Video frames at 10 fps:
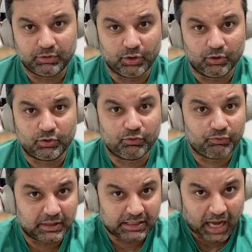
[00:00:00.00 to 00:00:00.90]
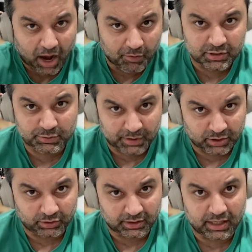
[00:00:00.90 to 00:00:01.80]
to fund the hours
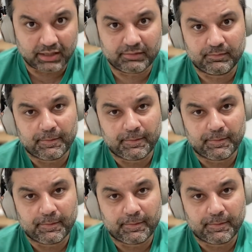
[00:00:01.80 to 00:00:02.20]
spent on that?